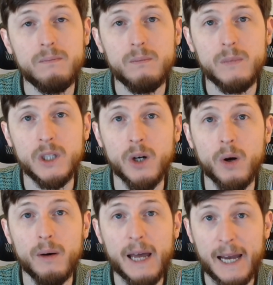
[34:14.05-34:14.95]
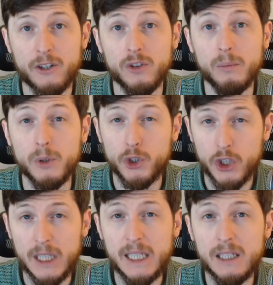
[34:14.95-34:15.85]
an actual
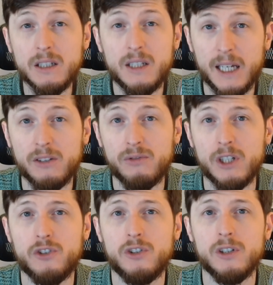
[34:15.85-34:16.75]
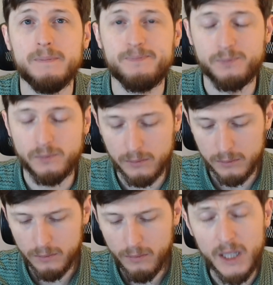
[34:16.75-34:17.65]
machined test fixture
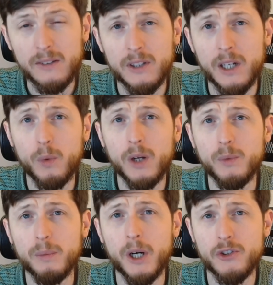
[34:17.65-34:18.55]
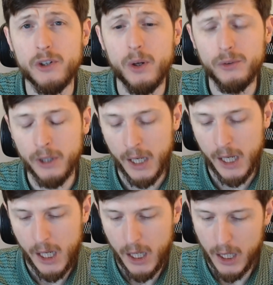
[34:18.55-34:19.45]
instead of one with punched holes.
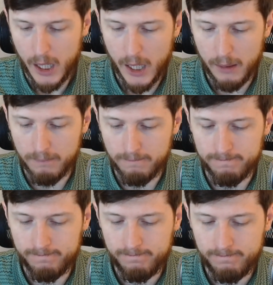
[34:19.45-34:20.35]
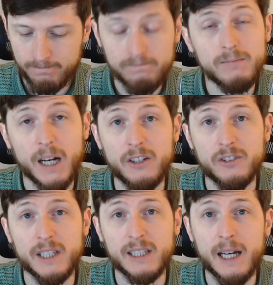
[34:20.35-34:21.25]
I just
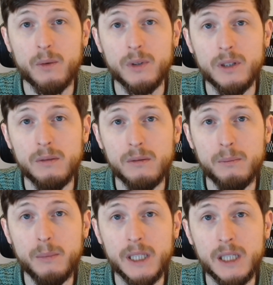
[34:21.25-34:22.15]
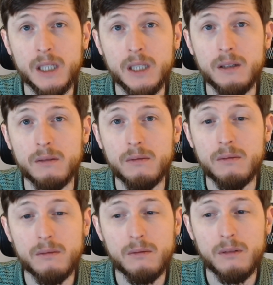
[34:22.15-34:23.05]
think that would be
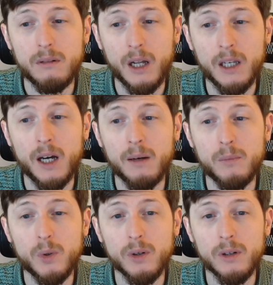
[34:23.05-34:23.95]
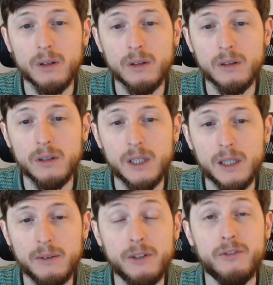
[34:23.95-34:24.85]
a lot more
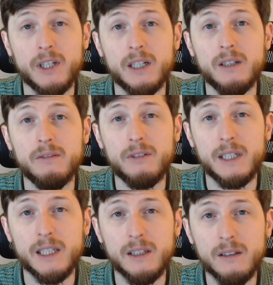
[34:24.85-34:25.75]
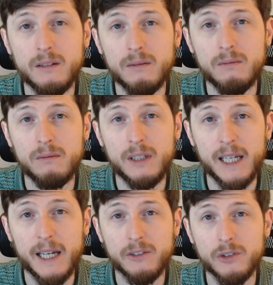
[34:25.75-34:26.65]
definitive in the
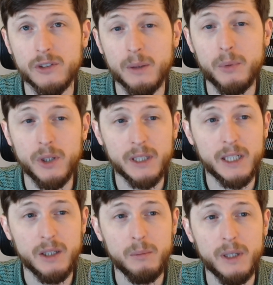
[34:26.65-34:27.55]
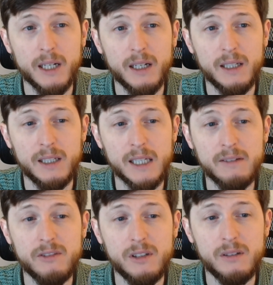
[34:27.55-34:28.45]
answers I'm pulling here. But
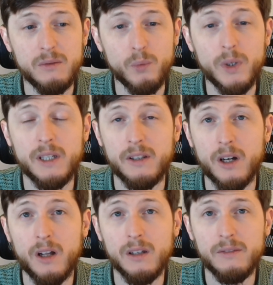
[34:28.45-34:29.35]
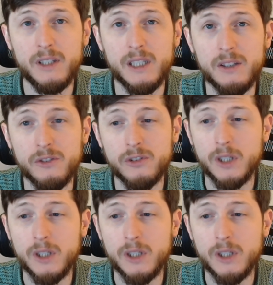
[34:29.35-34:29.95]
even with all of these